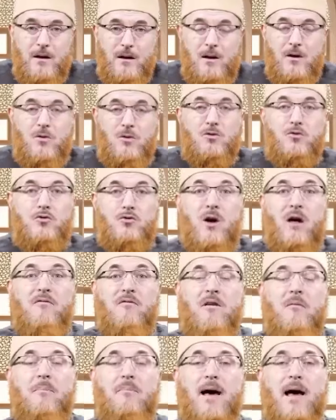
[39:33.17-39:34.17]
You know,
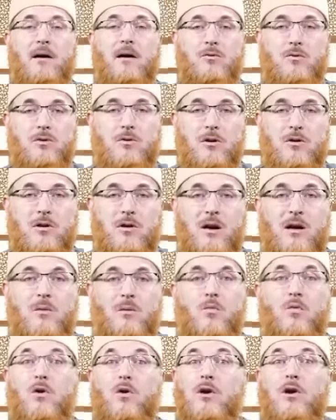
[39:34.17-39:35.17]
travel back to the
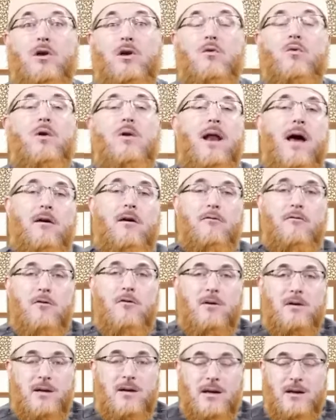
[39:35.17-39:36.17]
time where you would
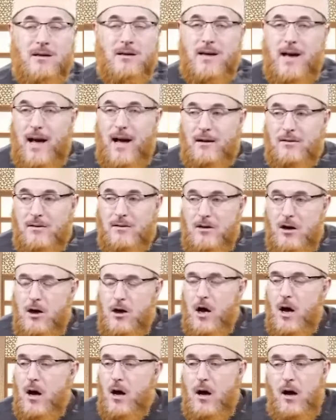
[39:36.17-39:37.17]
avoid the
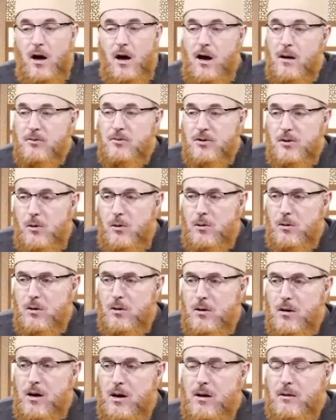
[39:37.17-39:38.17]
accident?
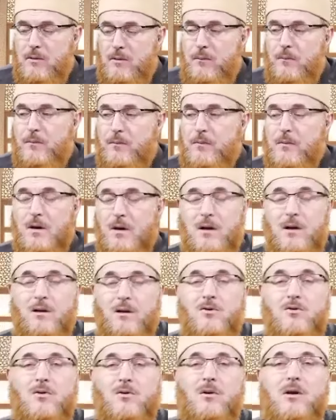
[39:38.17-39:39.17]
Absolutely not.
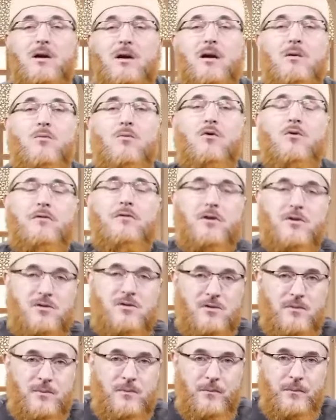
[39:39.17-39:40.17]
It's only in
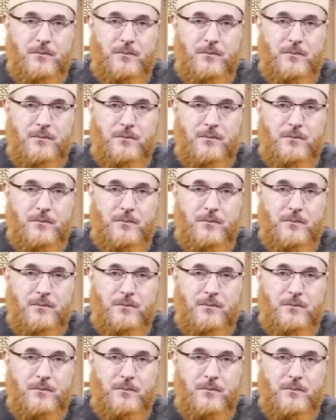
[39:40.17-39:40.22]
movies,